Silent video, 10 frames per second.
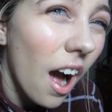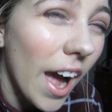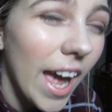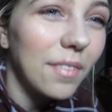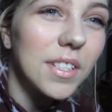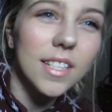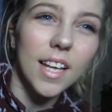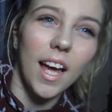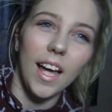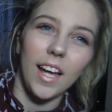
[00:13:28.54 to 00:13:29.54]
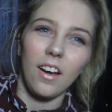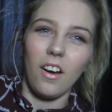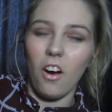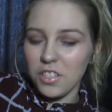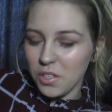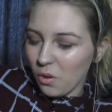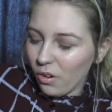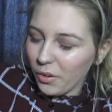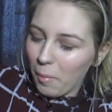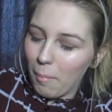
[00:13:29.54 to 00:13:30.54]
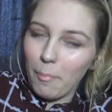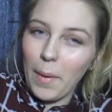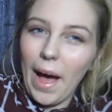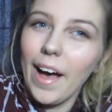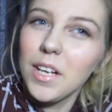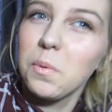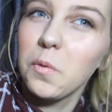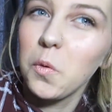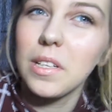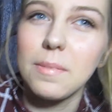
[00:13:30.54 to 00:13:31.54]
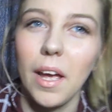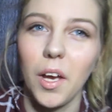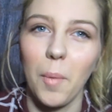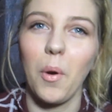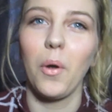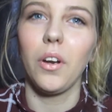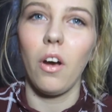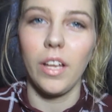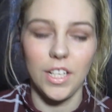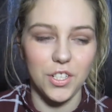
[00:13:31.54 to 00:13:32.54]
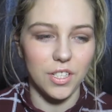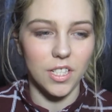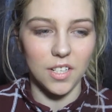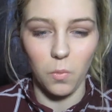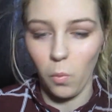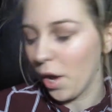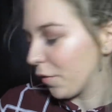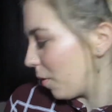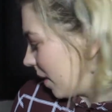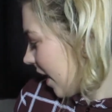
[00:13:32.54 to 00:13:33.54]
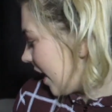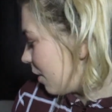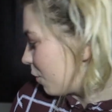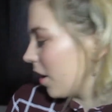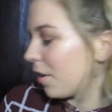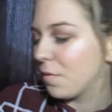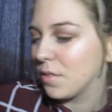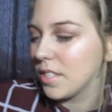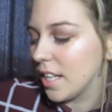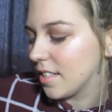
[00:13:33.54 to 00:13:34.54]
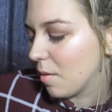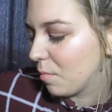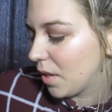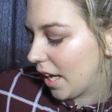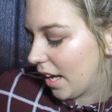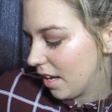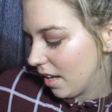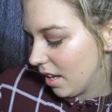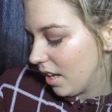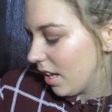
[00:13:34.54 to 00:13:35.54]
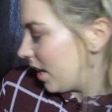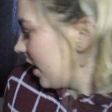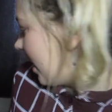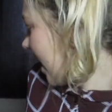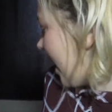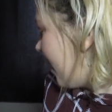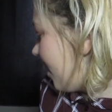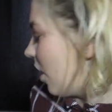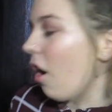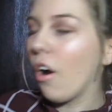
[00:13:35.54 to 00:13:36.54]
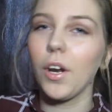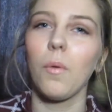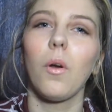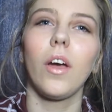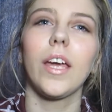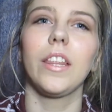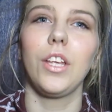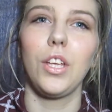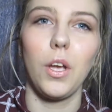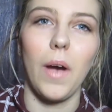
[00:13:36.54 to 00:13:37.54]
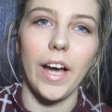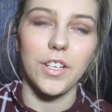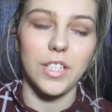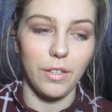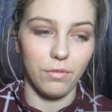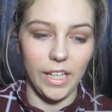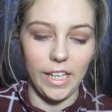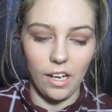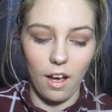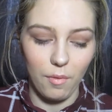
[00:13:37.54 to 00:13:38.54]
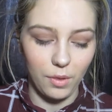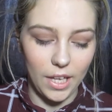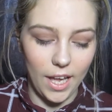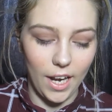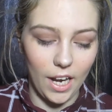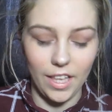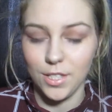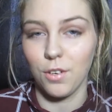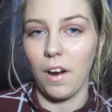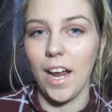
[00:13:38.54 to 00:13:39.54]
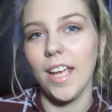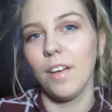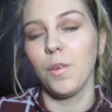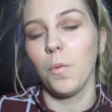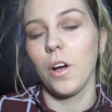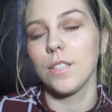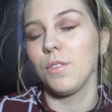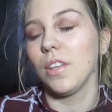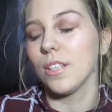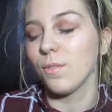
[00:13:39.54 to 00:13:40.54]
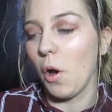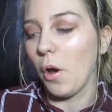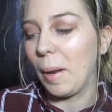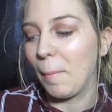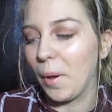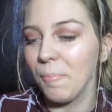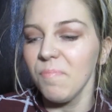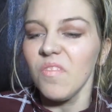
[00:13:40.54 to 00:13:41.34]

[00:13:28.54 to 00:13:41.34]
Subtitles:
I have to say, I do not look bad with all this makeup on. It just doesn't work for me. If I've said something here that I don't like that you actually really love, then that's great. If it works for you, that's fine. But